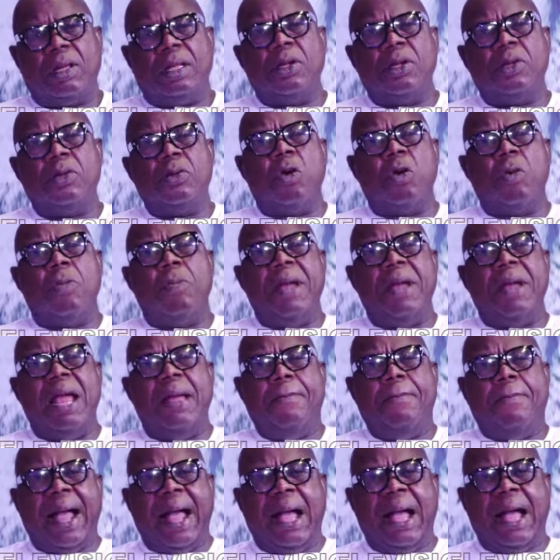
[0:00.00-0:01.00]
you know,
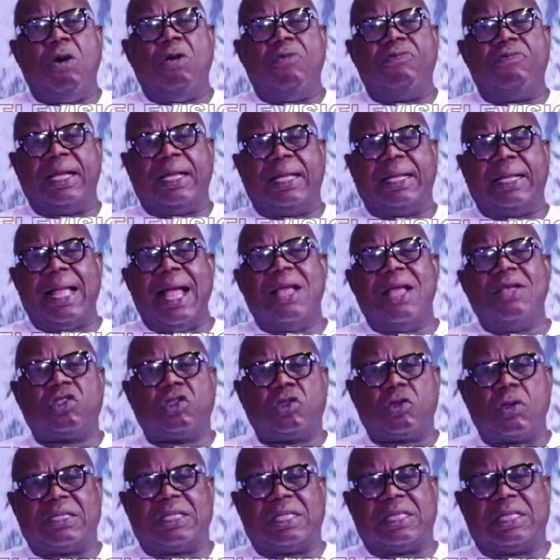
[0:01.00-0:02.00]
member of the
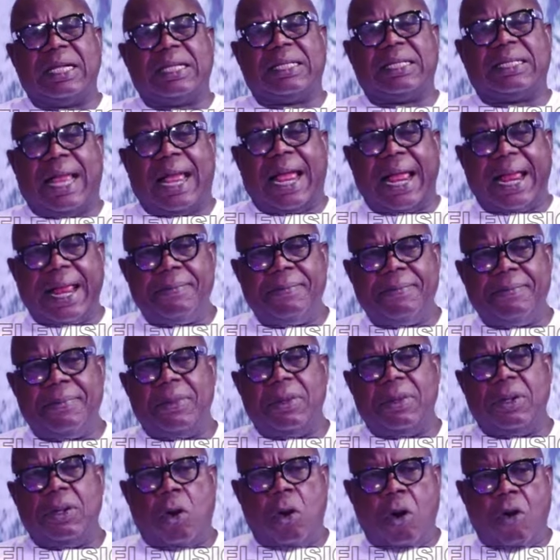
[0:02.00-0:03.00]
council at that time
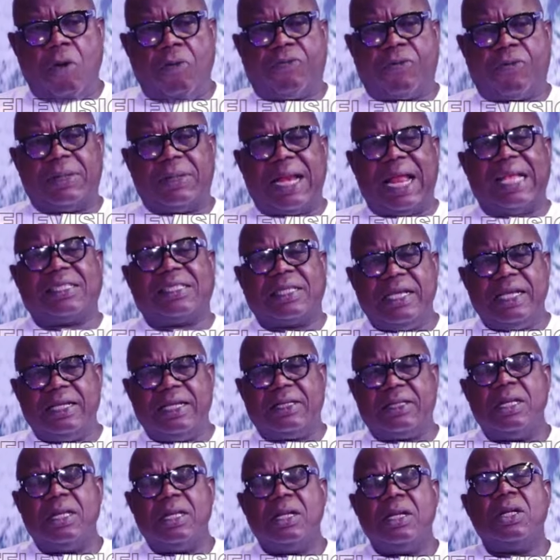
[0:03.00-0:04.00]
or from that
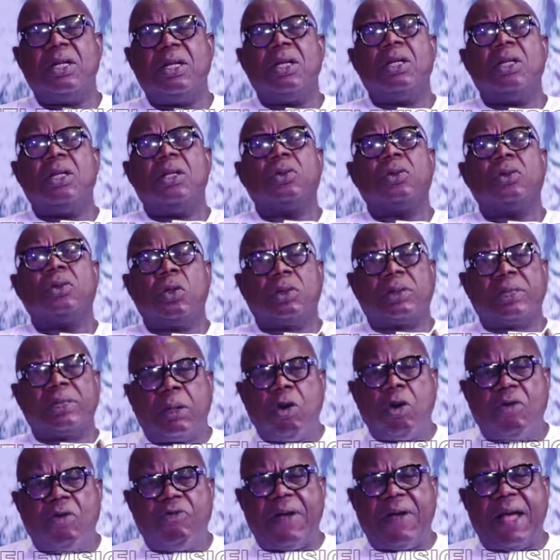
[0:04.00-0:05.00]
state to
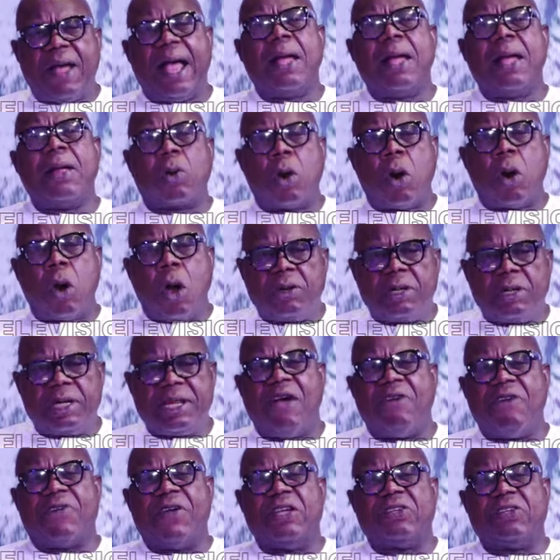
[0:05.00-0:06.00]
take over and run
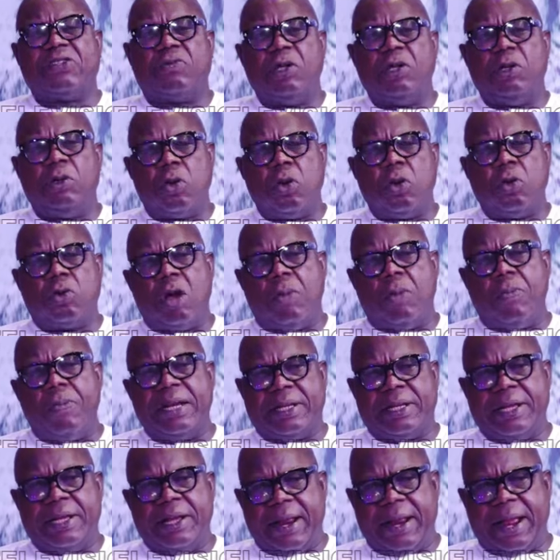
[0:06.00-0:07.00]
the affairs of the local
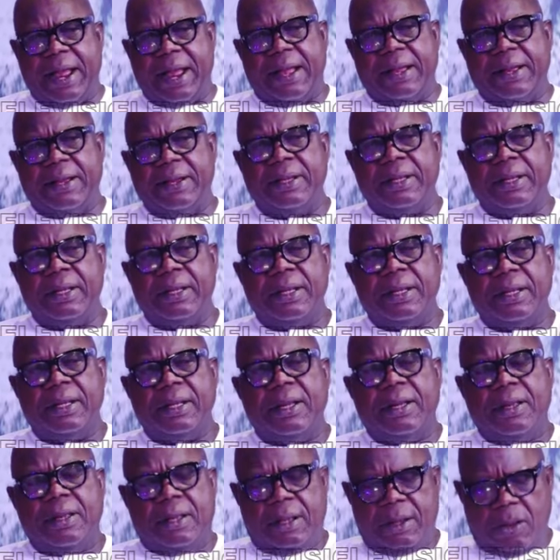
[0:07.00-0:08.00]
government area
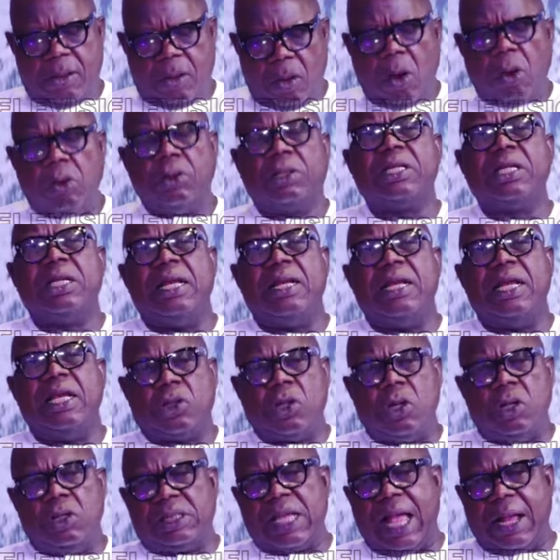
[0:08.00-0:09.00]
until
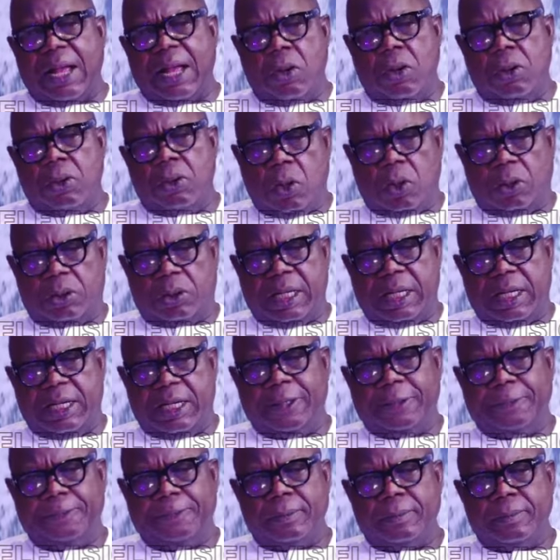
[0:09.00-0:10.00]
elections are
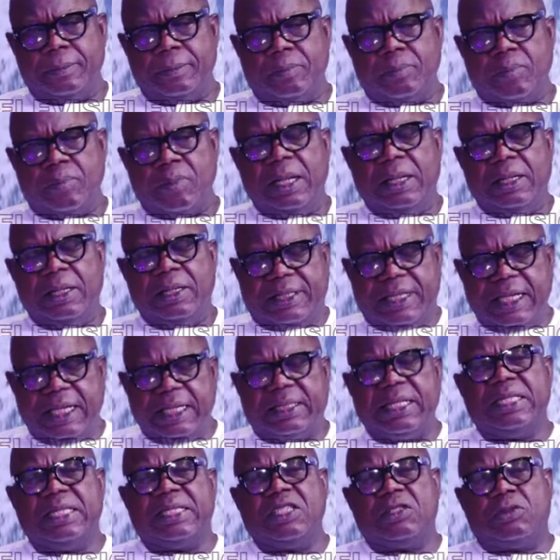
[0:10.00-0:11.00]
conducted. The
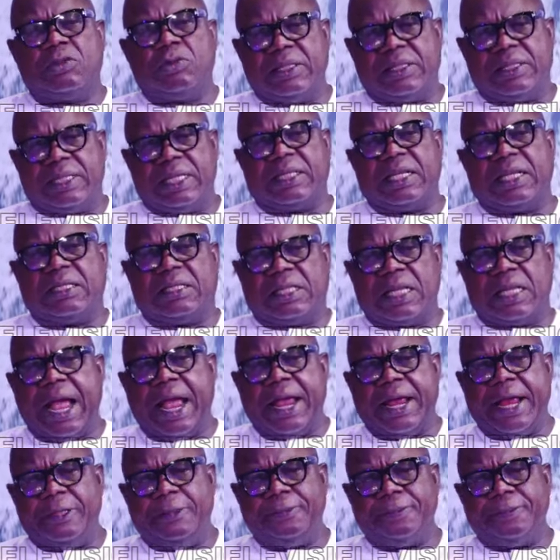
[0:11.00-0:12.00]
CTCs were set
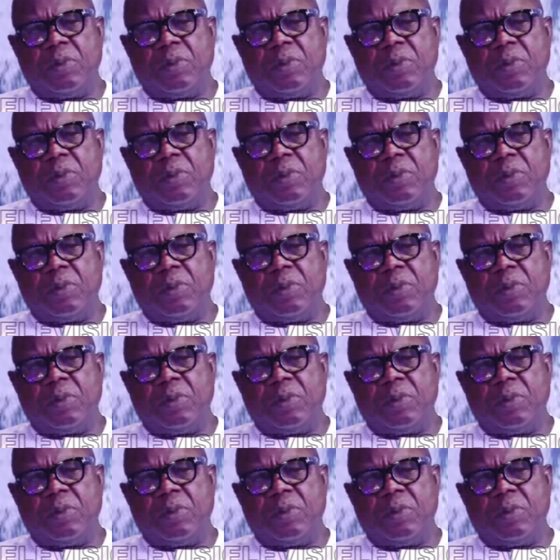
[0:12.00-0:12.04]
aside.